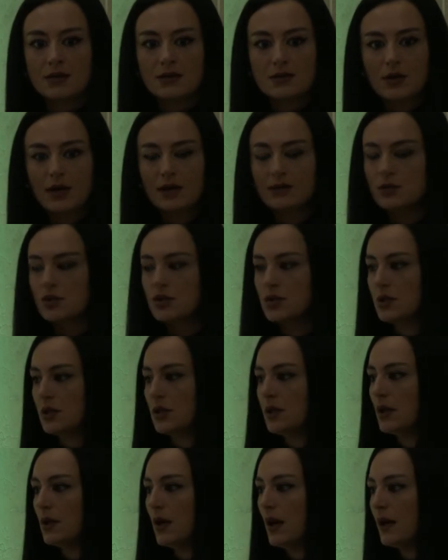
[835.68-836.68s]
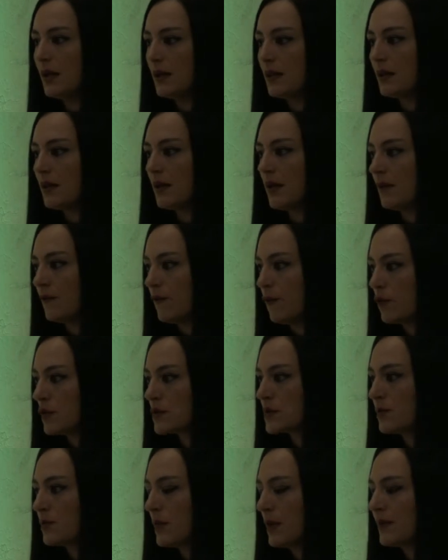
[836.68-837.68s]
strategy and
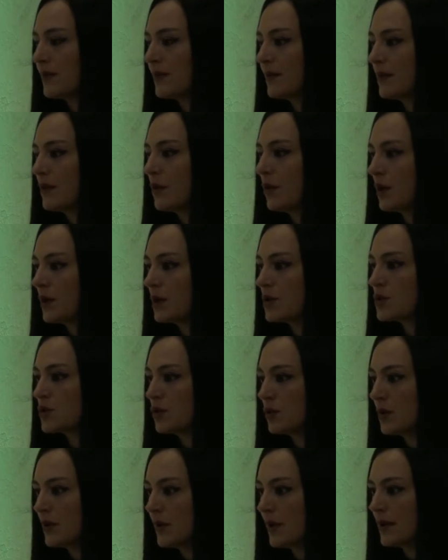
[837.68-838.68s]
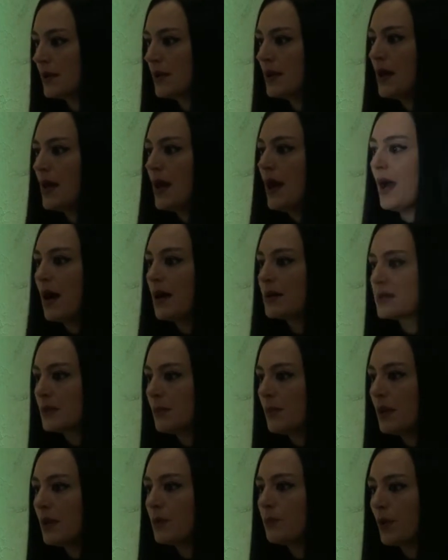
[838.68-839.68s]
enforcement in Orange Jordan as
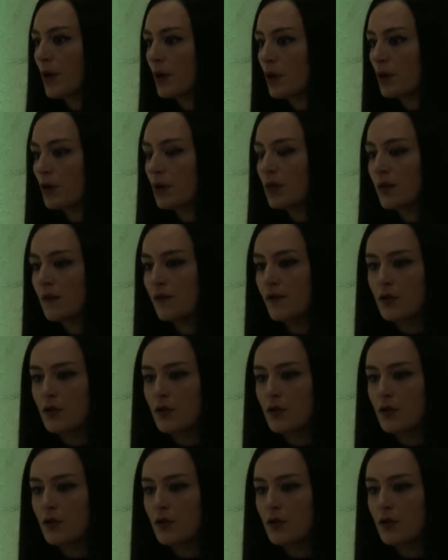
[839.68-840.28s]
a main priority